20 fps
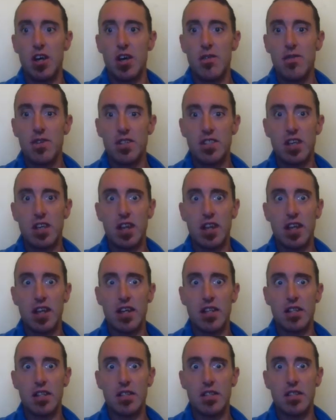for something
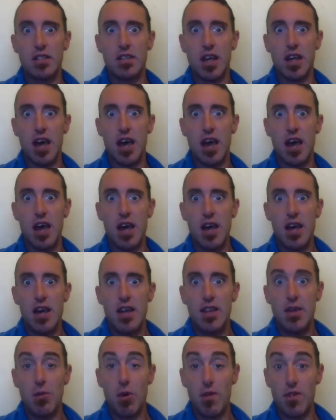that's that
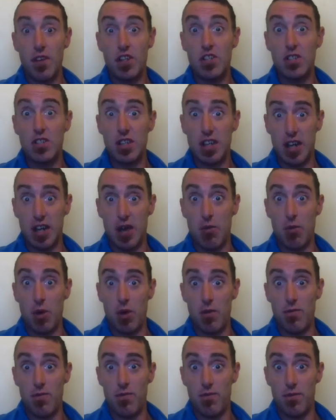
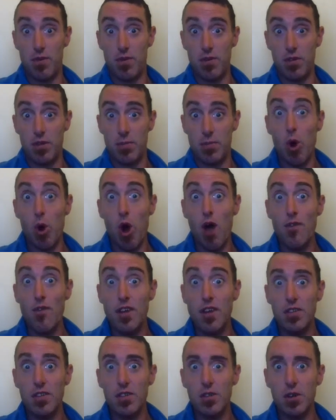we've deprived
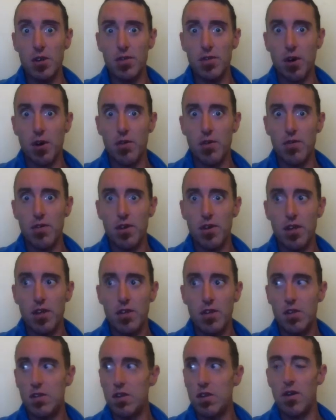ourselves of
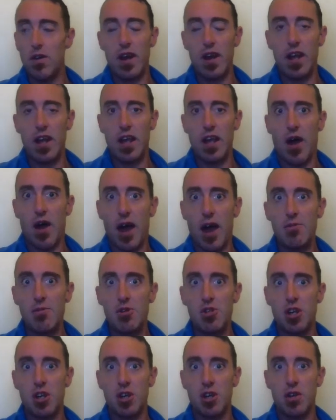to turn around and go
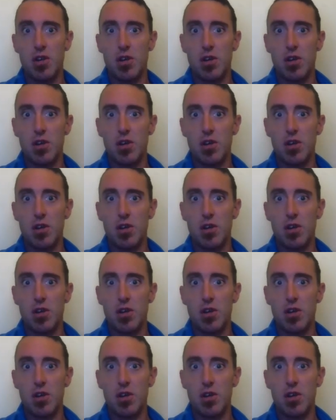apeshit